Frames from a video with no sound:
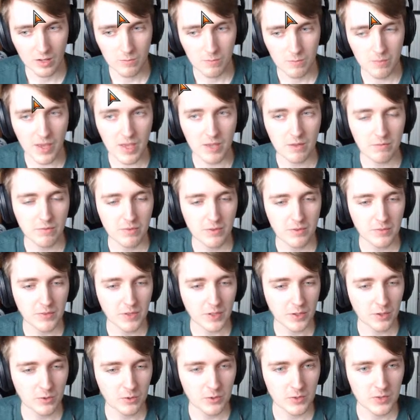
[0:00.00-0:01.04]
paying
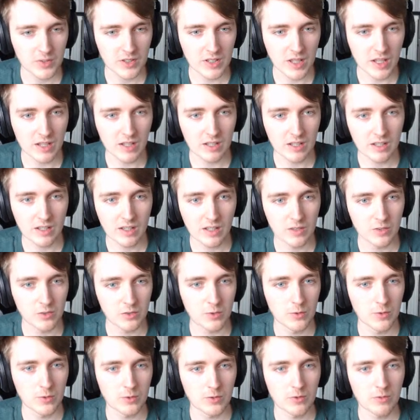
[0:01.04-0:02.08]
1,500 to get in, getting
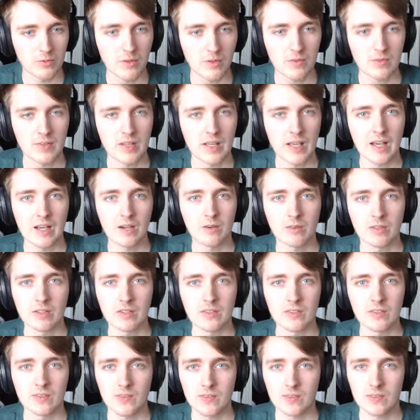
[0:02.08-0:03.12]
250 out
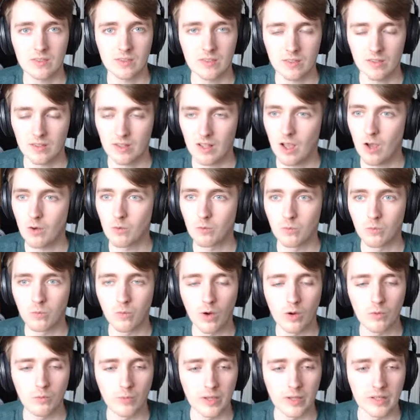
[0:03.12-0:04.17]
is a
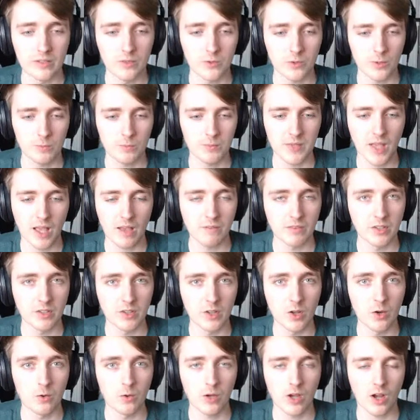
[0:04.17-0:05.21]
one-way trip to having
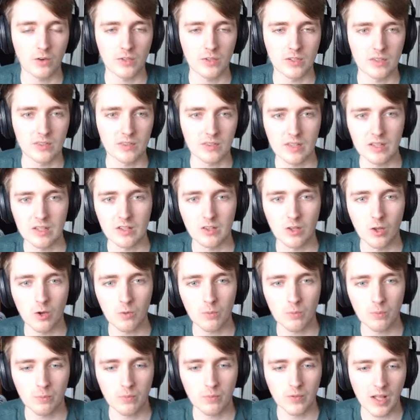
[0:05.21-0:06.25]
no currency and no
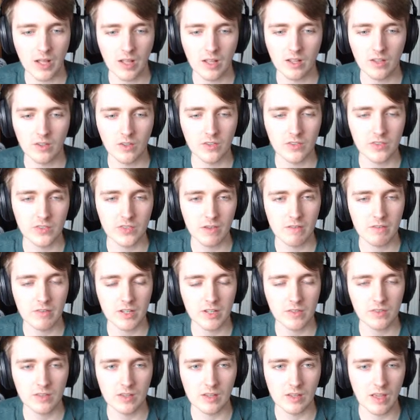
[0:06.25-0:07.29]
longevity
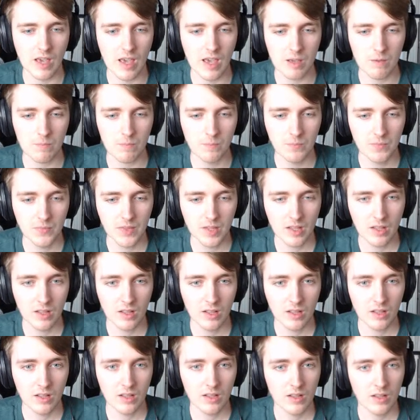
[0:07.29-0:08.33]
to the game.
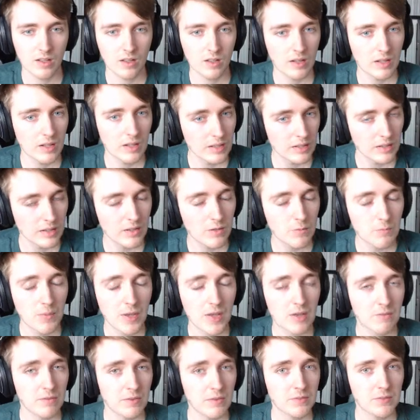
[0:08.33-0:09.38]

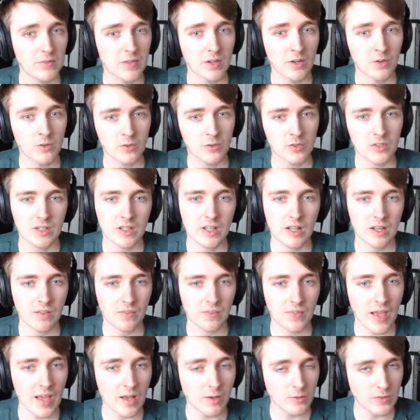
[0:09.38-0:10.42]
Paying 1,500 to get
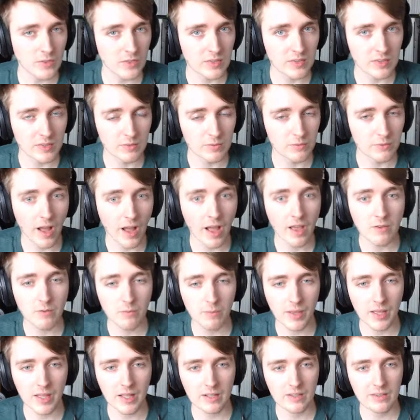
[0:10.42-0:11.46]
1,000 in 5
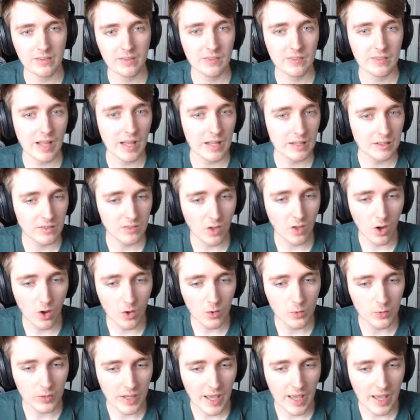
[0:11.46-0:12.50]
packs, that's
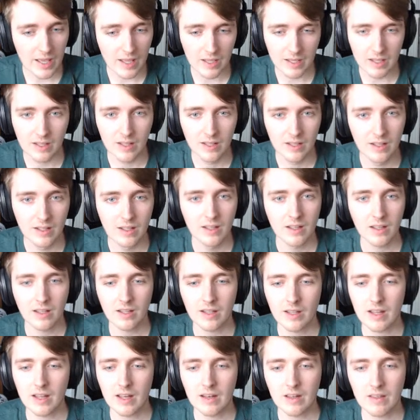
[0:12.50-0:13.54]
okay, and
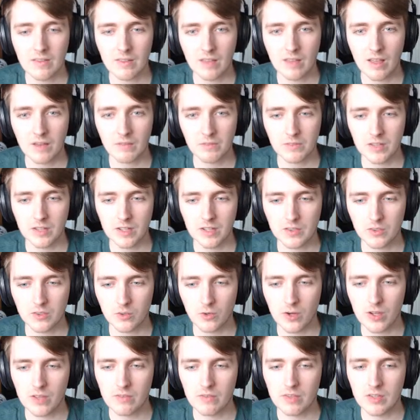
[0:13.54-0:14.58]
then anything after that's
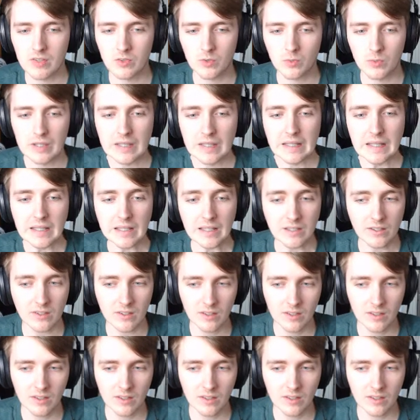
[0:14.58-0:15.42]
gravy. So we need